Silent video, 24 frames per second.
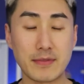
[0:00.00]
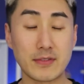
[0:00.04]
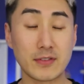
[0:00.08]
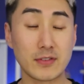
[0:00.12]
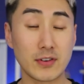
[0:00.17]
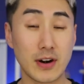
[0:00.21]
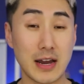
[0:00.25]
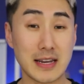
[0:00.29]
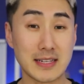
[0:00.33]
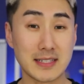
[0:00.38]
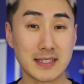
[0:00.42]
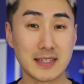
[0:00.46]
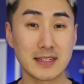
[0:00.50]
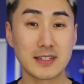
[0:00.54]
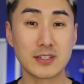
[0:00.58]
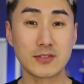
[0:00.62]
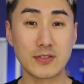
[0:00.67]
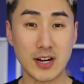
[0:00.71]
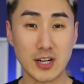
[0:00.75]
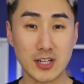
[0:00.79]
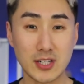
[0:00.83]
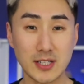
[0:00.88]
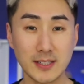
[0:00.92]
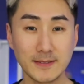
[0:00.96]
of trust
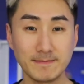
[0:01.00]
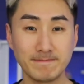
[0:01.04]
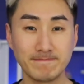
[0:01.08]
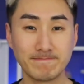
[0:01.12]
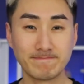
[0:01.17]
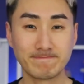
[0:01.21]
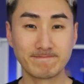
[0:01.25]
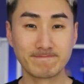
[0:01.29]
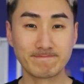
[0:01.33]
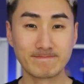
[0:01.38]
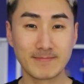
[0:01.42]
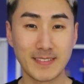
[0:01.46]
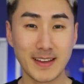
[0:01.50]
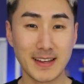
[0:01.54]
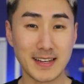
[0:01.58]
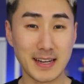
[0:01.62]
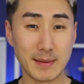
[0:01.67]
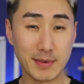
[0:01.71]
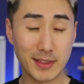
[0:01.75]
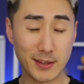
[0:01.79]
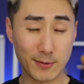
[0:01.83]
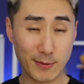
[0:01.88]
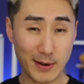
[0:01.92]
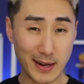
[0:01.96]
structure.
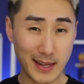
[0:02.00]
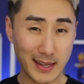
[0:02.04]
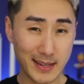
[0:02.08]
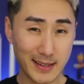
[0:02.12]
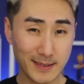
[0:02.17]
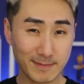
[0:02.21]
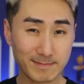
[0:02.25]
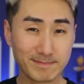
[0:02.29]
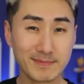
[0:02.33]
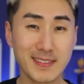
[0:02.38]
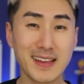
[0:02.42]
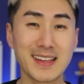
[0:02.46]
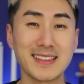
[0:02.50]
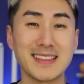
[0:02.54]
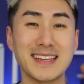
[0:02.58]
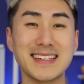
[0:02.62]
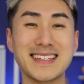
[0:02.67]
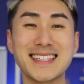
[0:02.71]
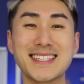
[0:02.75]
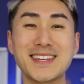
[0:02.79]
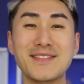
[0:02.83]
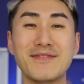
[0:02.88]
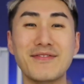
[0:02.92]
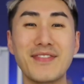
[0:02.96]
Number three, the
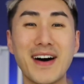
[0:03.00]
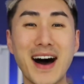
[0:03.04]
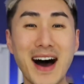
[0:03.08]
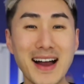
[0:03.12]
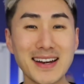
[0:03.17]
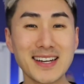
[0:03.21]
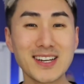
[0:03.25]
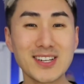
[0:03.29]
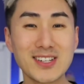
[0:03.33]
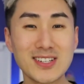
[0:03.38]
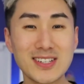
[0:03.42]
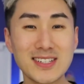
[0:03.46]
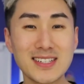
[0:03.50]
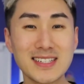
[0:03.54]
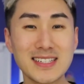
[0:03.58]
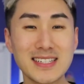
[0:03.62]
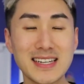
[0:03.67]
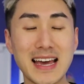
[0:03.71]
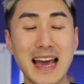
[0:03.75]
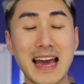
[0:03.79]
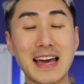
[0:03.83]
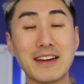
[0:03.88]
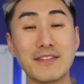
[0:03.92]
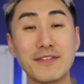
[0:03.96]
disadvantages,
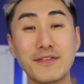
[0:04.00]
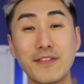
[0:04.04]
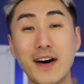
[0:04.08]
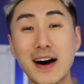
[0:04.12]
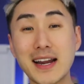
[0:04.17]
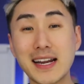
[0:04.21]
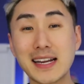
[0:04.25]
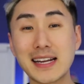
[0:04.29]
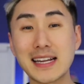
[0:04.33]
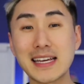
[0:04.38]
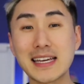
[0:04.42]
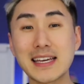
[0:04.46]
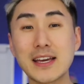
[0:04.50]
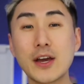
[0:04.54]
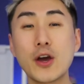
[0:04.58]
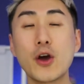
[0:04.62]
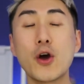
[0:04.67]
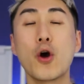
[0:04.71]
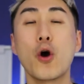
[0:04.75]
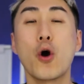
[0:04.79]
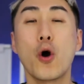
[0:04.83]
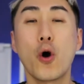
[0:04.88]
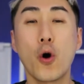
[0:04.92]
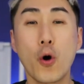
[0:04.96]
and finally,
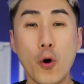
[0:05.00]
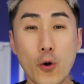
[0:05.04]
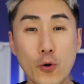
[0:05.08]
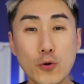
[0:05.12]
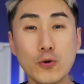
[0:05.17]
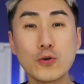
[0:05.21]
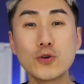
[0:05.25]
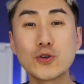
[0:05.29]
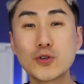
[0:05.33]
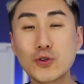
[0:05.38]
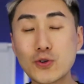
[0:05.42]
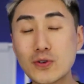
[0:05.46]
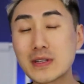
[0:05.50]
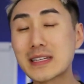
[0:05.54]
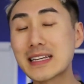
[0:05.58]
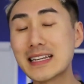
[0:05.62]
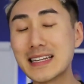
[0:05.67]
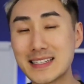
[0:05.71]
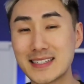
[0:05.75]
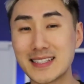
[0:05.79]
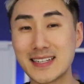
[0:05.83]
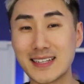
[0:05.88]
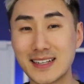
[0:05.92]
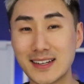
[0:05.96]
who should
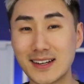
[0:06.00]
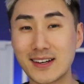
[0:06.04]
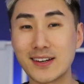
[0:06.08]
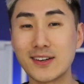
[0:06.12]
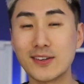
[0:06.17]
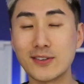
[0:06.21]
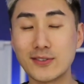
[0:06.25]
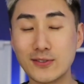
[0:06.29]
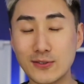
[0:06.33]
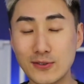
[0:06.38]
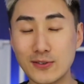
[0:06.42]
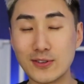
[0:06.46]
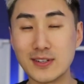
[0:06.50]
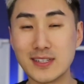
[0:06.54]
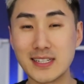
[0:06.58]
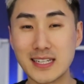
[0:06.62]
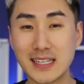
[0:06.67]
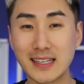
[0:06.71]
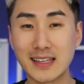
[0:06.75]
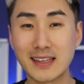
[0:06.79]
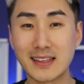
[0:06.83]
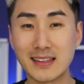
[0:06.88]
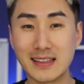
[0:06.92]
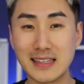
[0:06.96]
consider
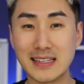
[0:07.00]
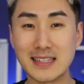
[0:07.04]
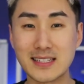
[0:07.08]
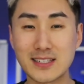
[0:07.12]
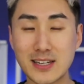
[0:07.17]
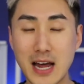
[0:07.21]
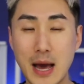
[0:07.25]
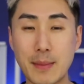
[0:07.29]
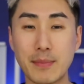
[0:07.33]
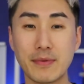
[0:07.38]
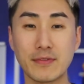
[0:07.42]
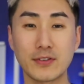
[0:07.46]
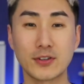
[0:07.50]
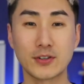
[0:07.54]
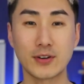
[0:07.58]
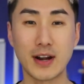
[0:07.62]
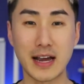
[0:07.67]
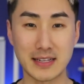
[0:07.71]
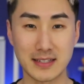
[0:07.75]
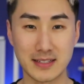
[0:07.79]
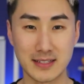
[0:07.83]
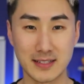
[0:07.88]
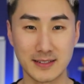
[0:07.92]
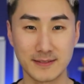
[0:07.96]
using this type of
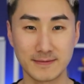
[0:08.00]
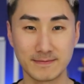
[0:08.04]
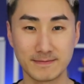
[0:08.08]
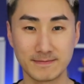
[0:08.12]
trust.